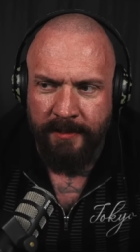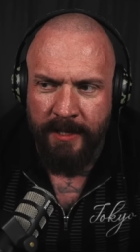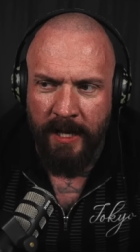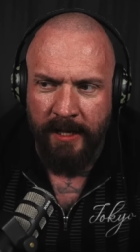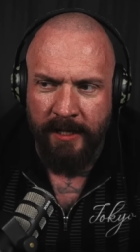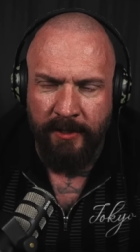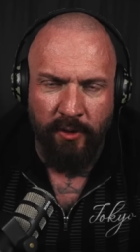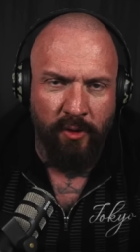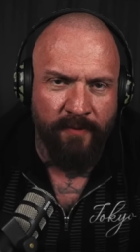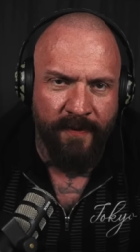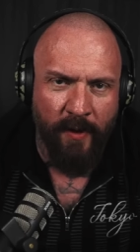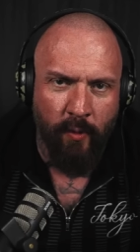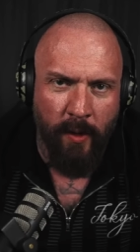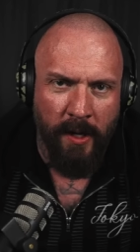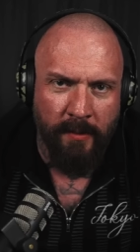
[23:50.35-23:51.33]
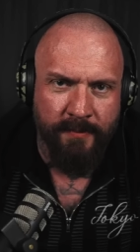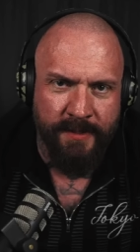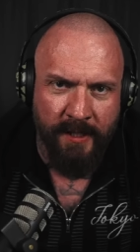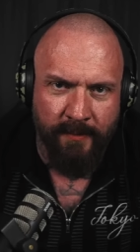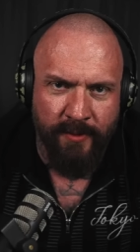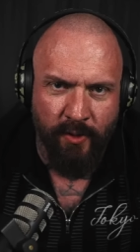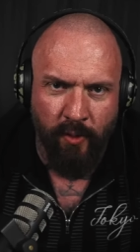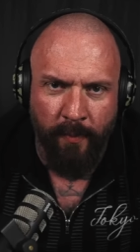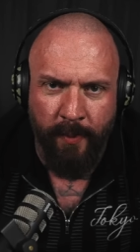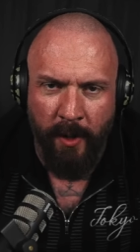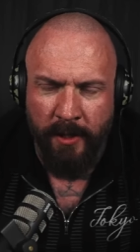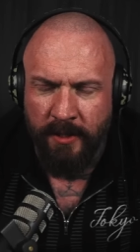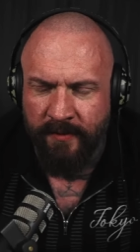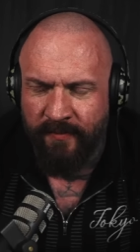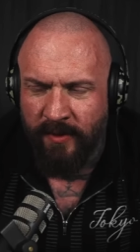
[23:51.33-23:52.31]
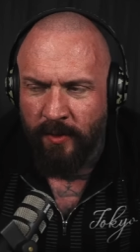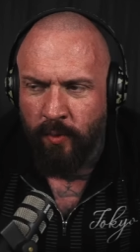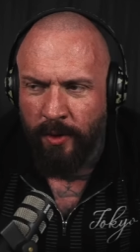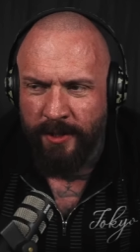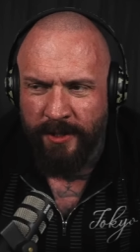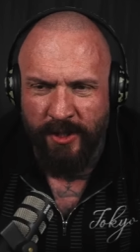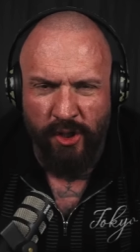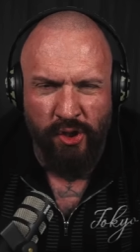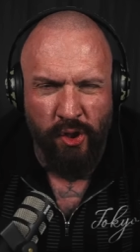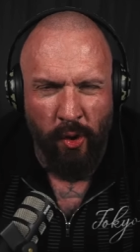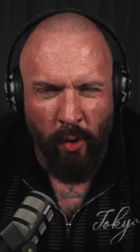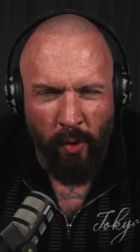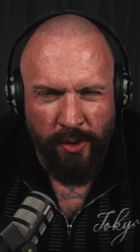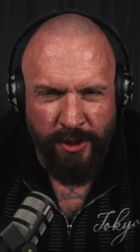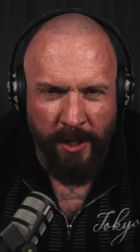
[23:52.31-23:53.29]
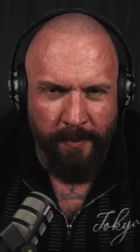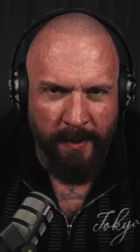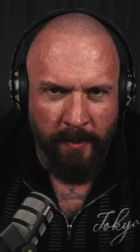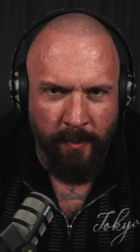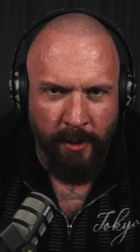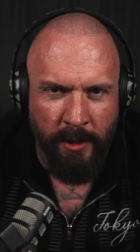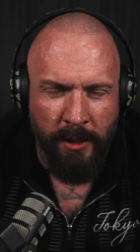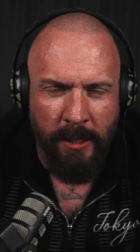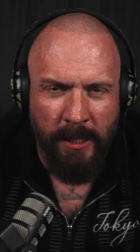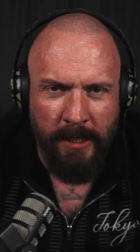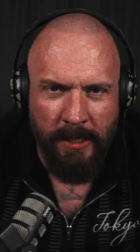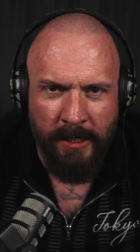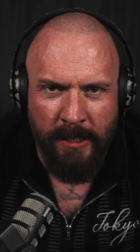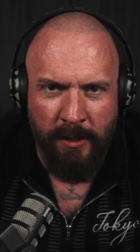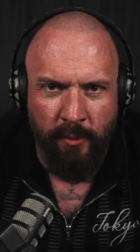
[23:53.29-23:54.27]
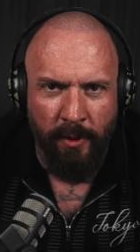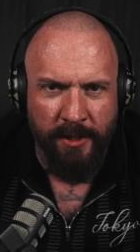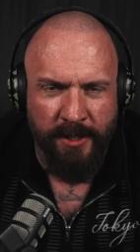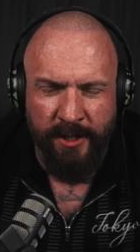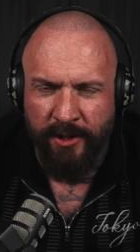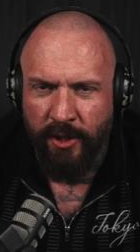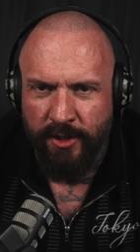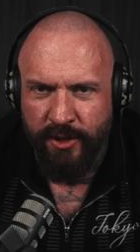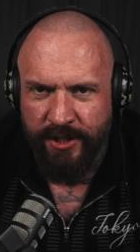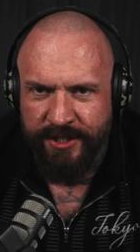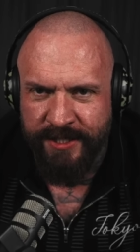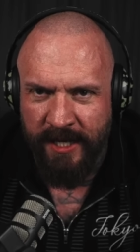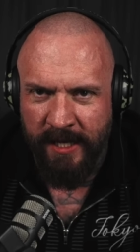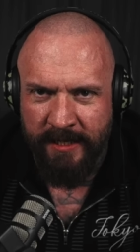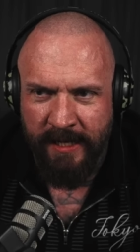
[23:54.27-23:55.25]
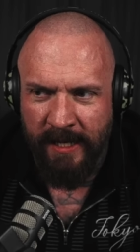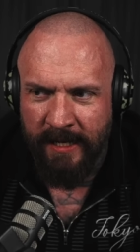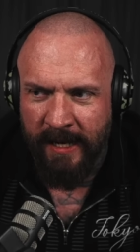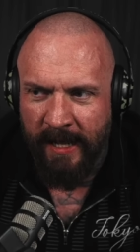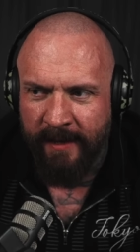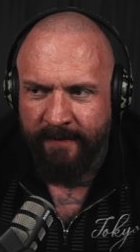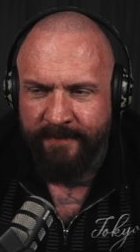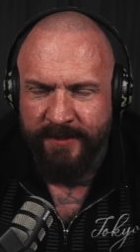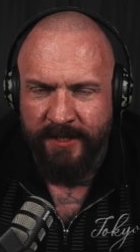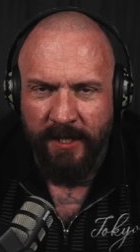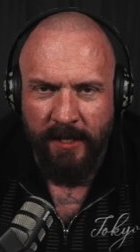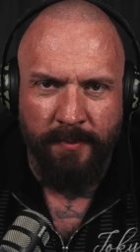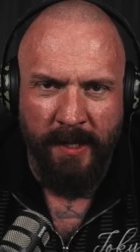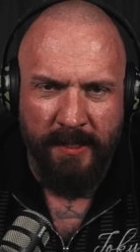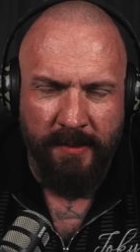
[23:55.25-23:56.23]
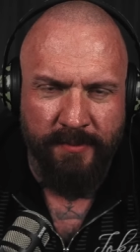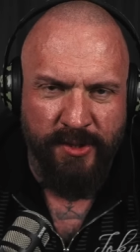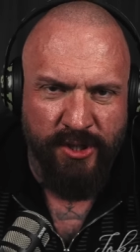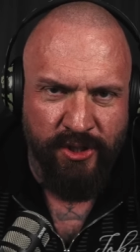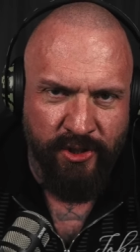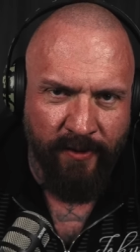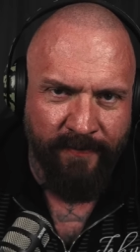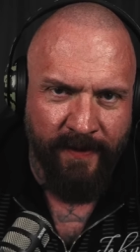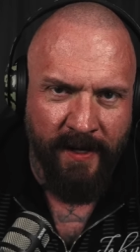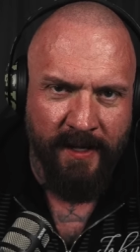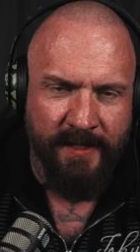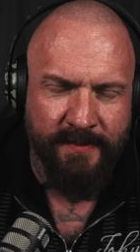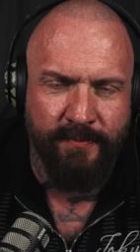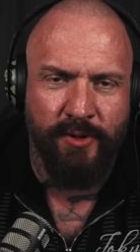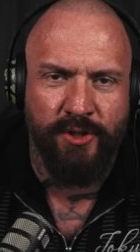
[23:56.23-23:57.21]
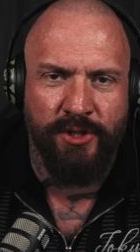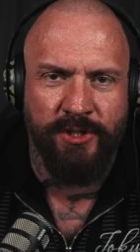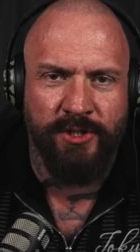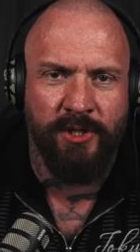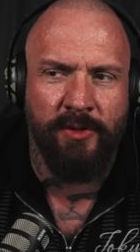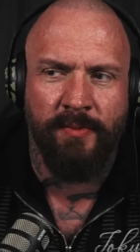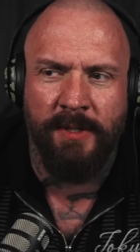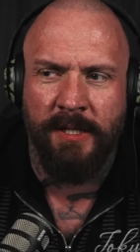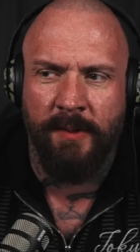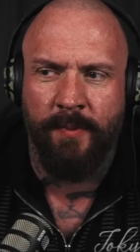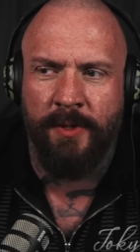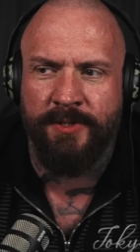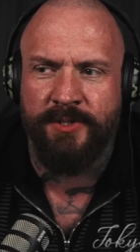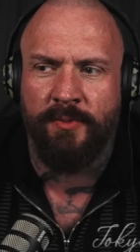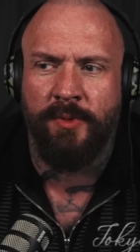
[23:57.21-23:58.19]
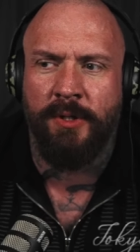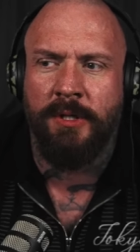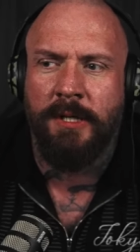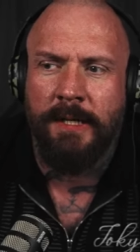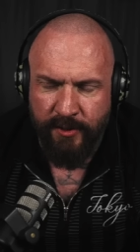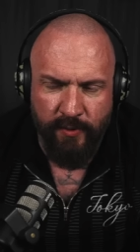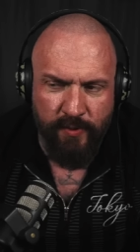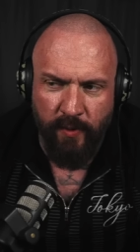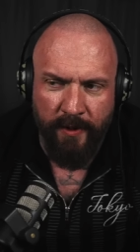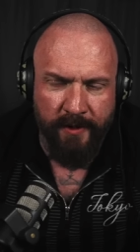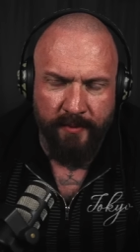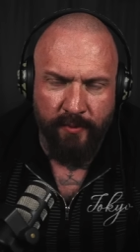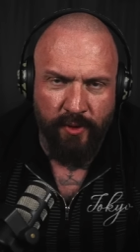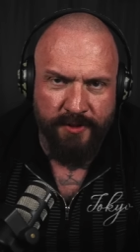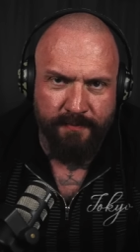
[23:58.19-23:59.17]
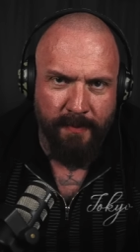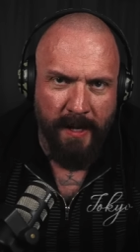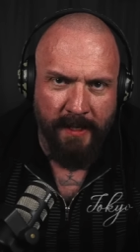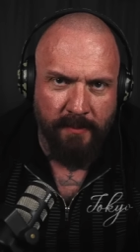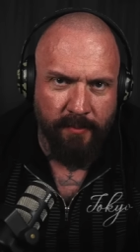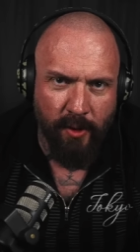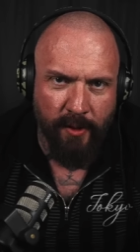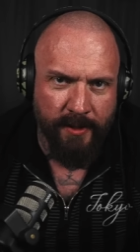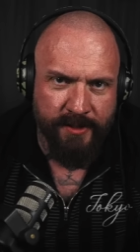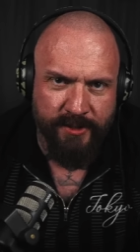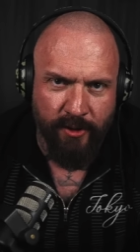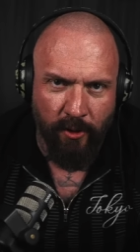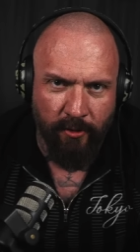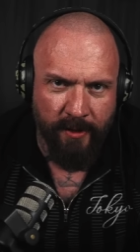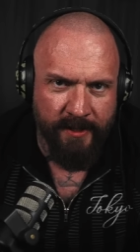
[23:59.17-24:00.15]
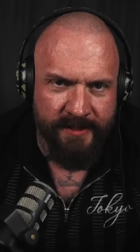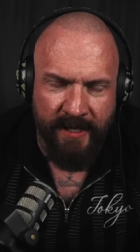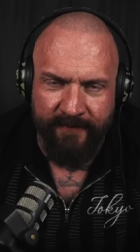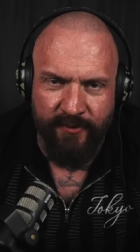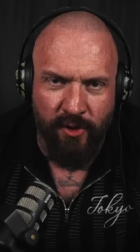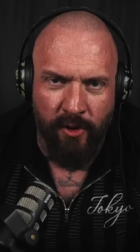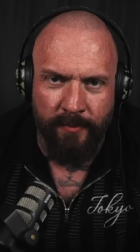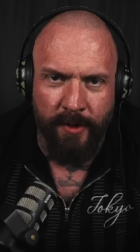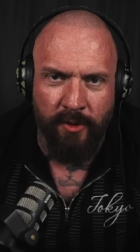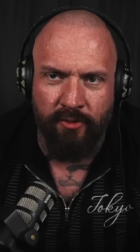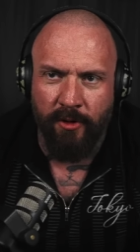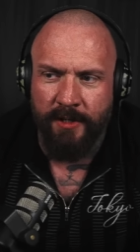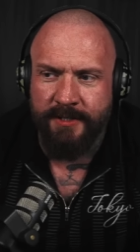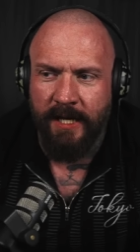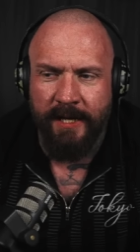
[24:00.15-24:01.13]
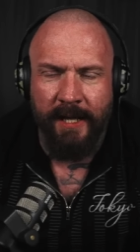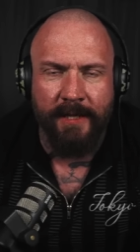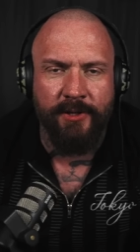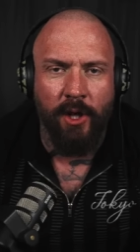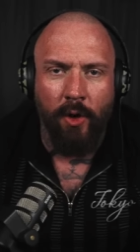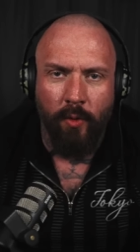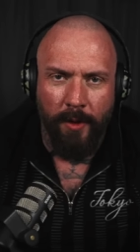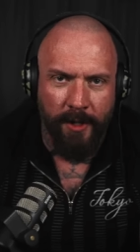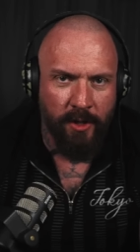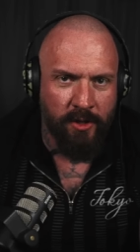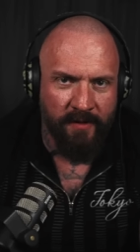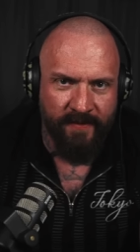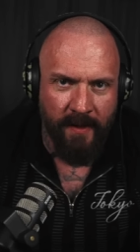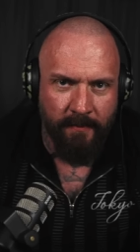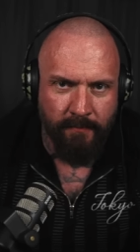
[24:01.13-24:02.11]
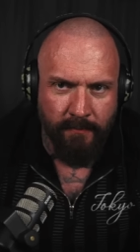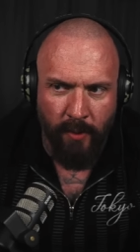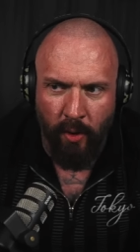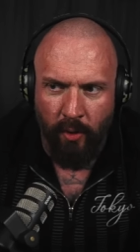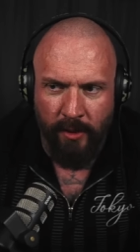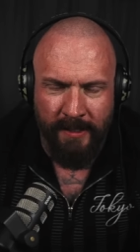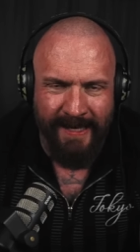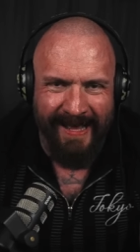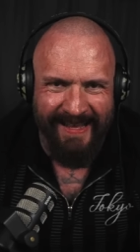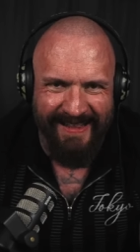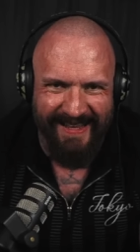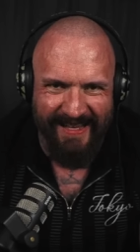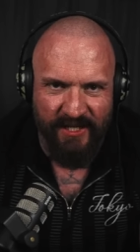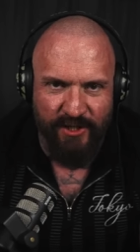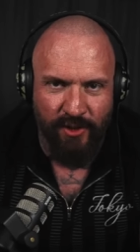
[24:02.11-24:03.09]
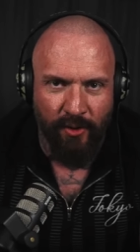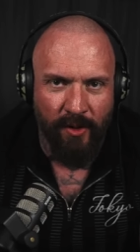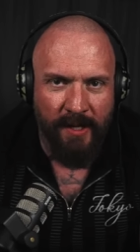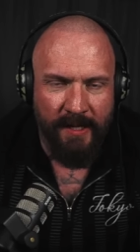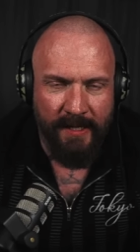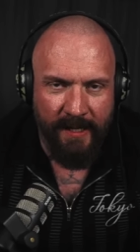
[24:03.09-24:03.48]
that it overwhelmed him to a point of he wanted to torture people. He wanted to not just take their lives, but make them suffer as much as humanly possible. This was one of the most mind-blowing stories I've come across, and I do want to cover more like this. So